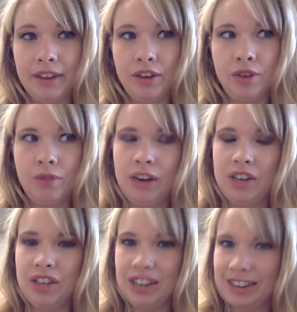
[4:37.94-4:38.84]
you're
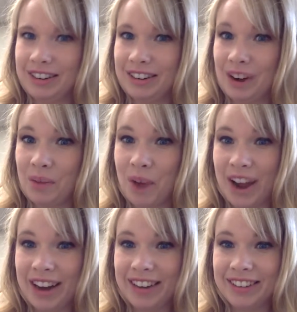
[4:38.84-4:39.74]
reaching a
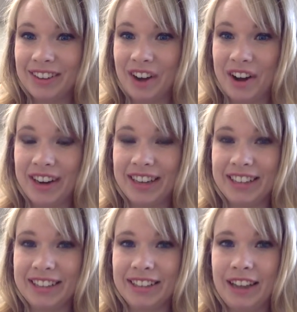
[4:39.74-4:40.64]
wide
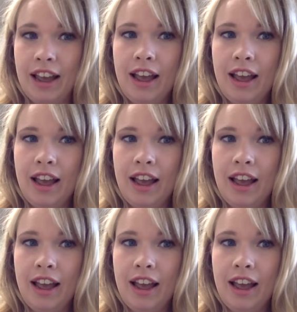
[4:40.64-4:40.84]
audience,